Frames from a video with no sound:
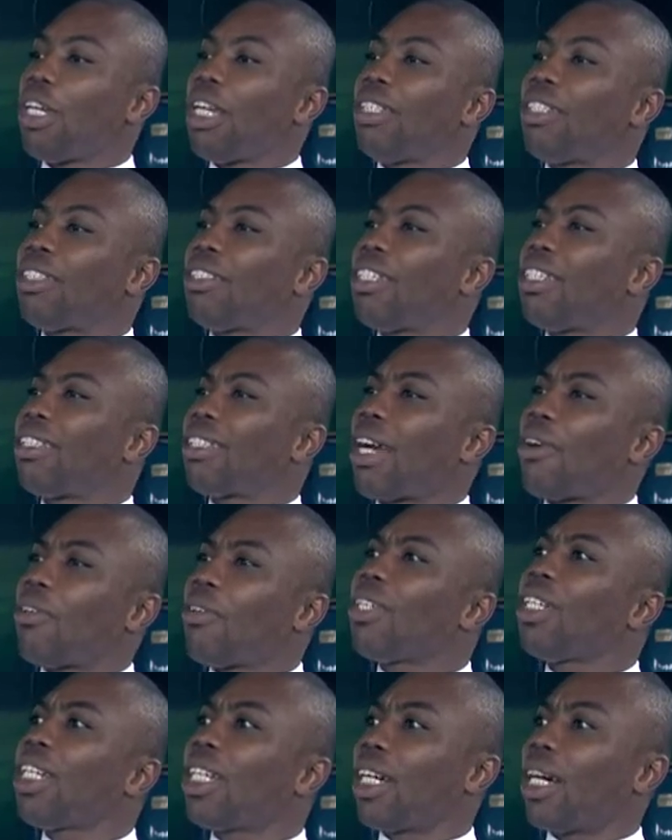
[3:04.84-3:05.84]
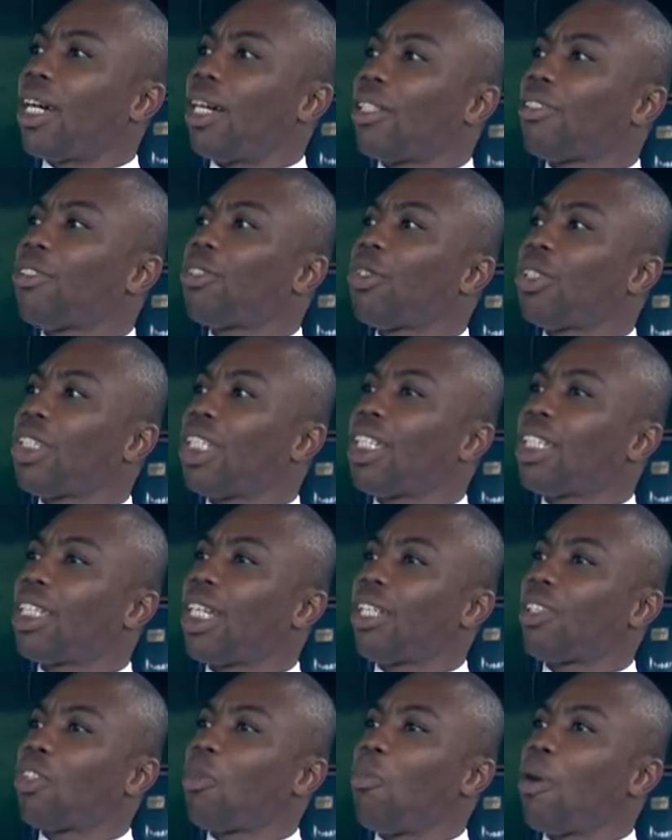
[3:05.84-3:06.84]
it's, it's ironical to think
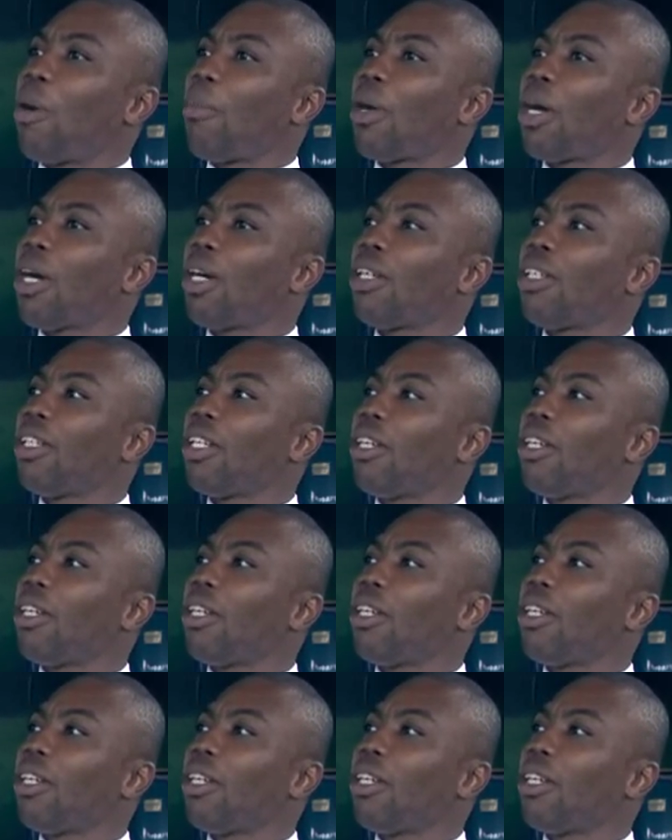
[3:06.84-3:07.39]
that Obama